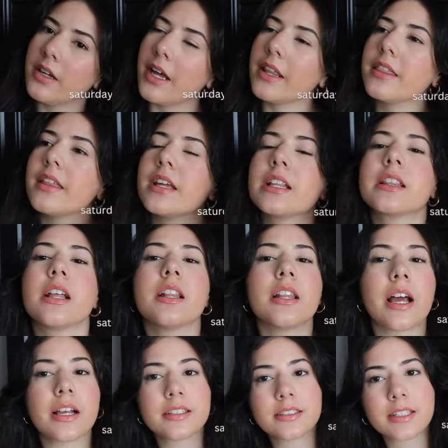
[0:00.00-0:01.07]
I think the
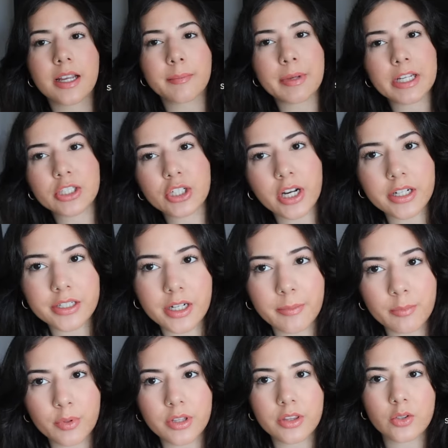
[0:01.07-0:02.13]
last time I checked
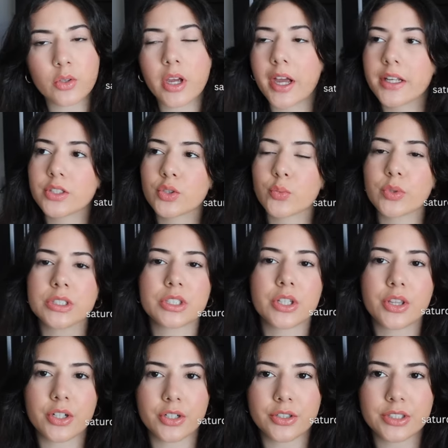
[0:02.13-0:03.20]
up with you guys was
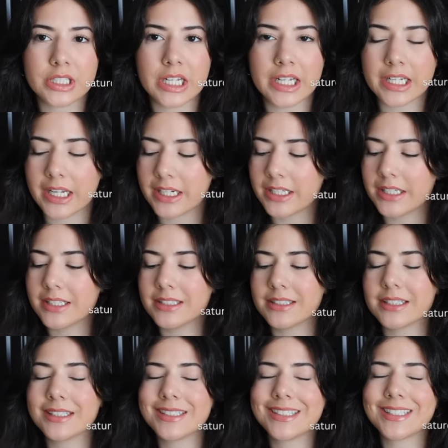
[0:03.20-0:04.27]
Thursday, and it
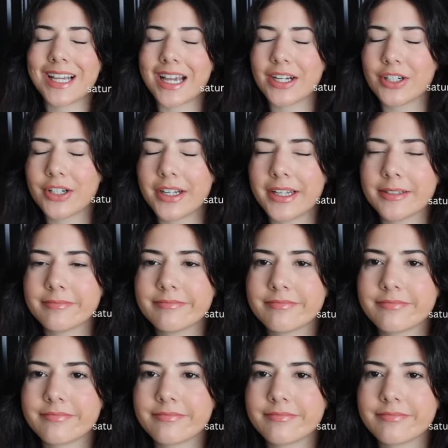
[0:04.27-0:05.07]
is Saturday.